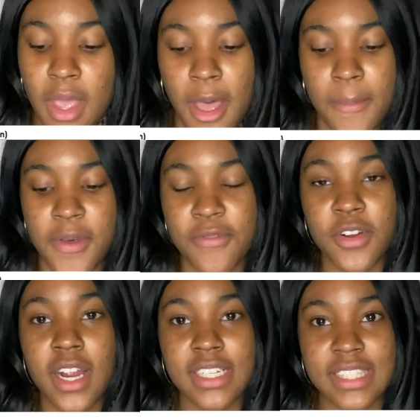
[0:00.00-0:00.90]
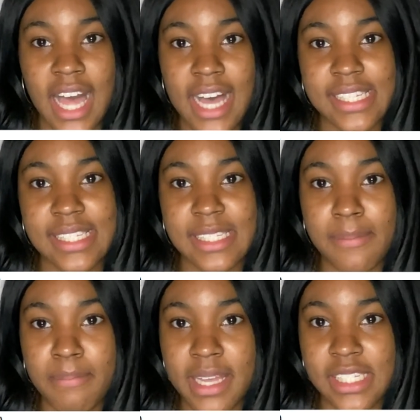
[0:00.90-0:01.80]
but for our last
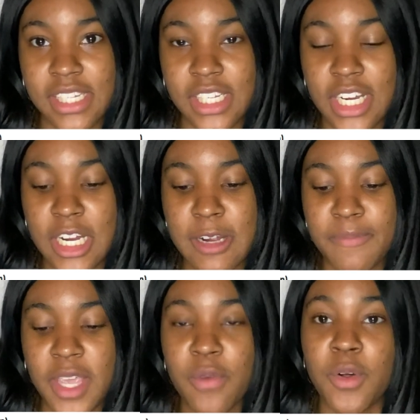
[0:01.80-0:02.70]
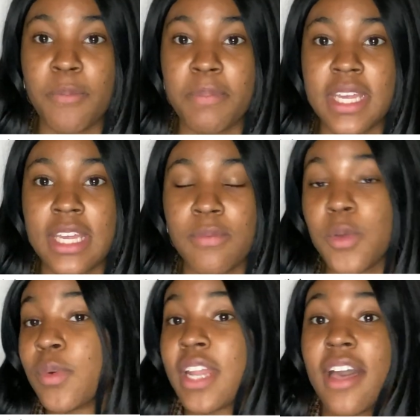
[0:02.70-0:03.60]
semester, we
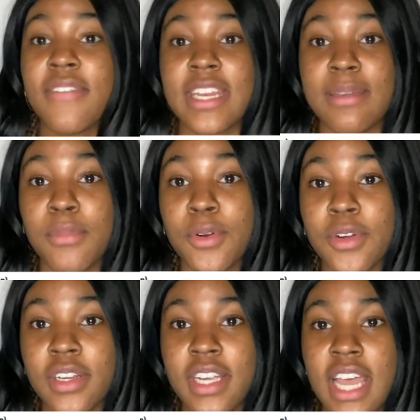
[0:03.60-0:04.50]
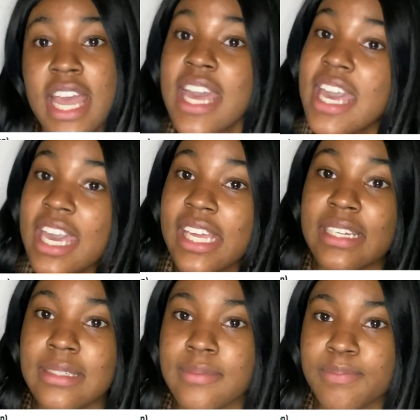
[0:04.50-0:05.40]
won't have any more
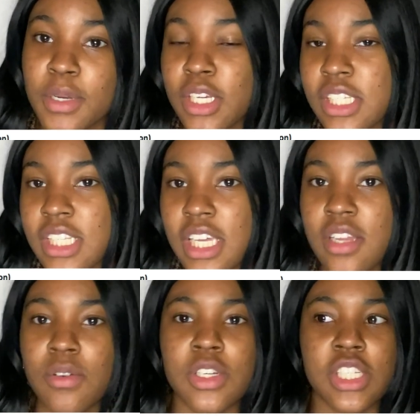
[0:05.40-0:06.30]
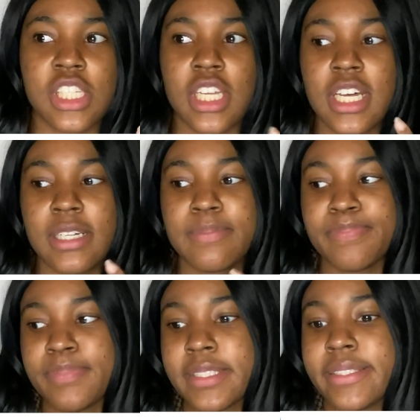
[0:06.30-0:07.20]
in-person or just,
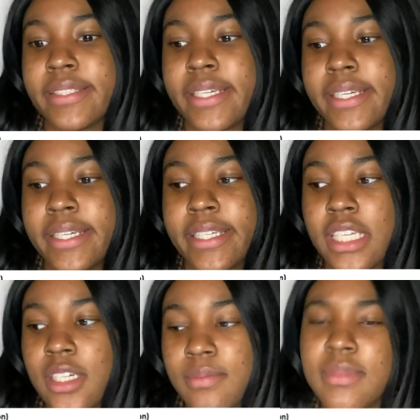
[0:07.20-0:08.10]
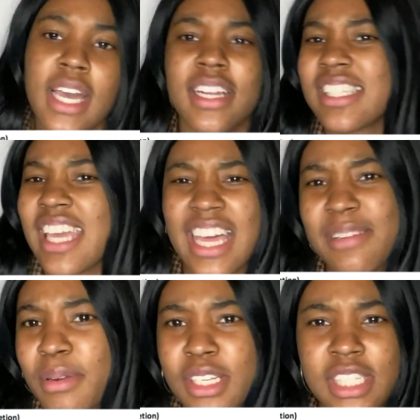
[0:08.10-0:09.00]

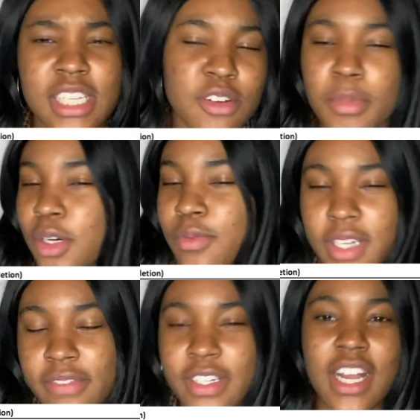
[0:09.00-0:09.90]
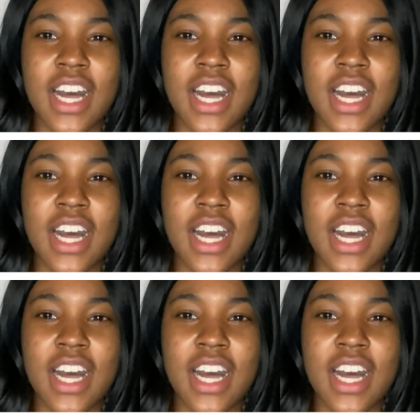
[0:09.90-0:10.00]
in-person, remote, whatever,